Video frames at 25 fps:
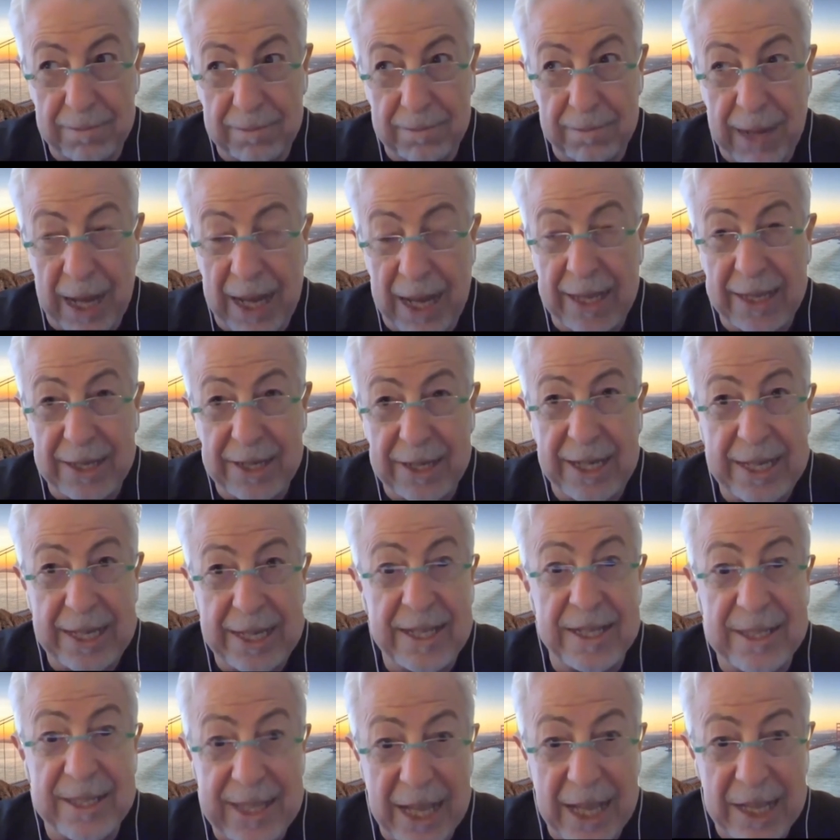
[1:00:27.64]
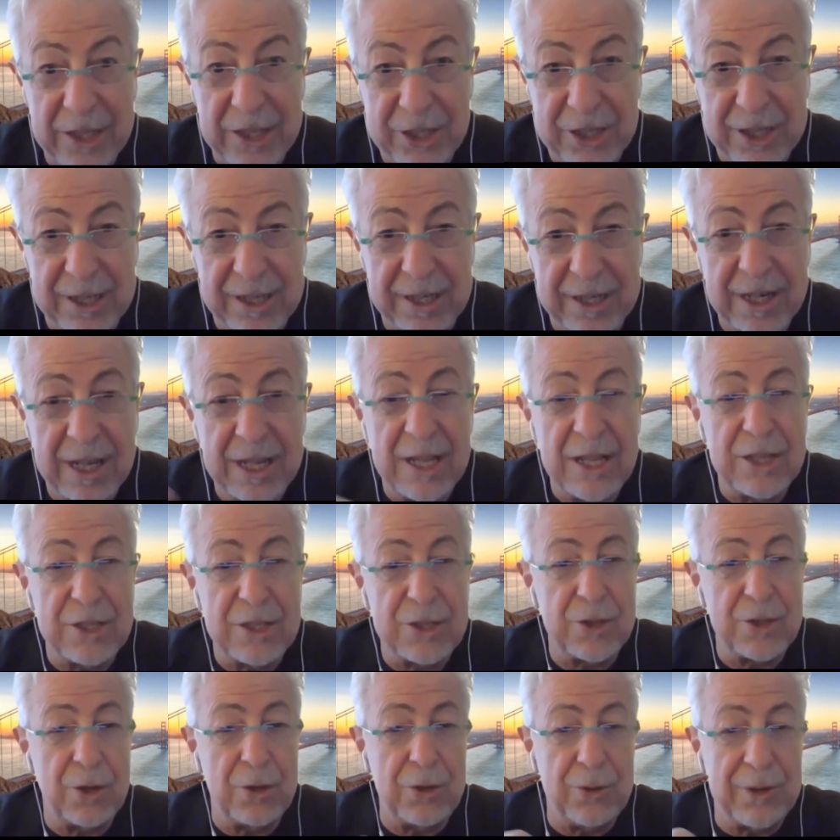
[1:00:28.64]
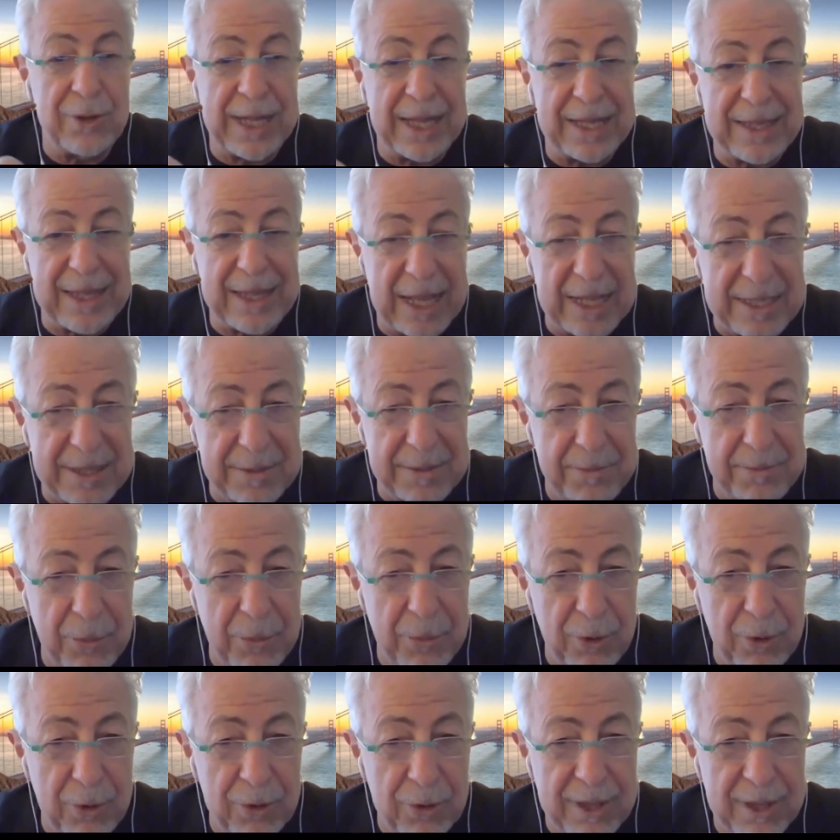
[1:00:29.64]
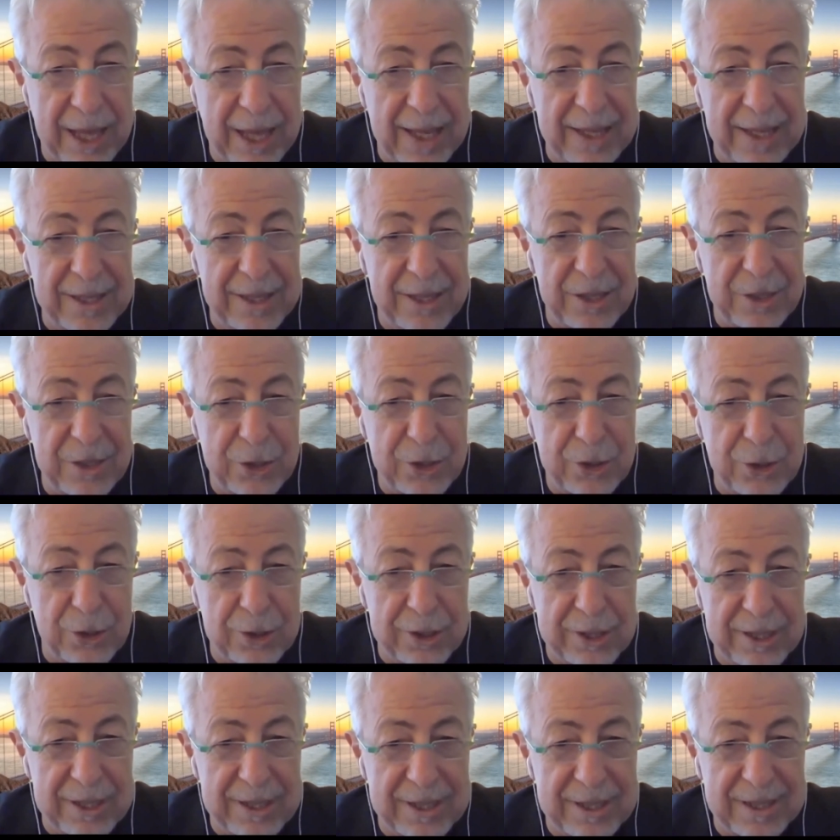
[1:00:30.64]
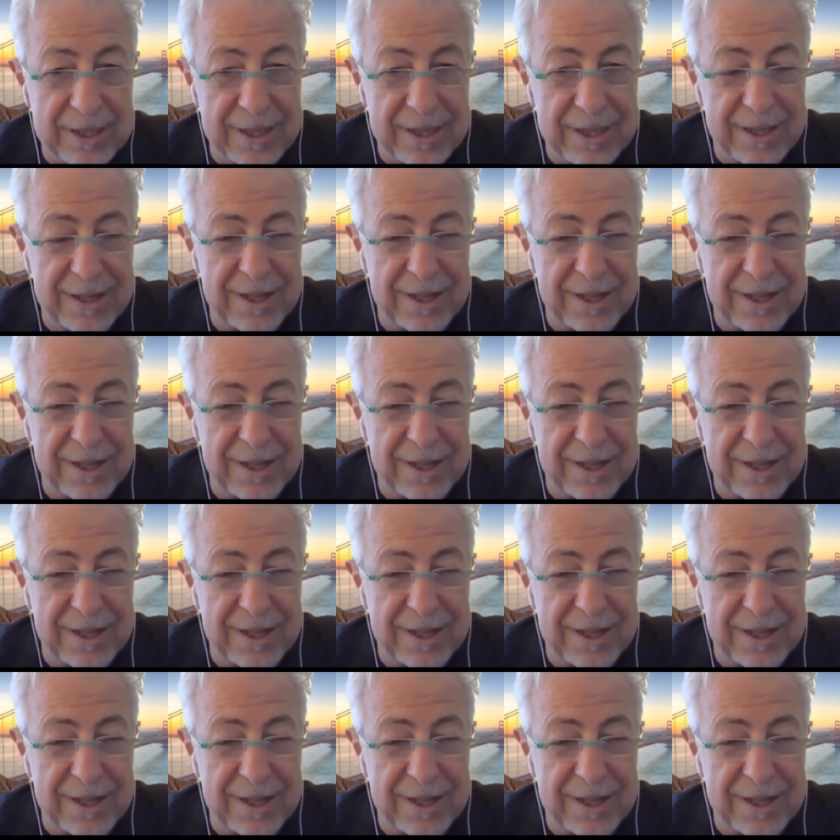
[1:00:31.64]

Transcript: by creating tension, so you get a smooth and shortest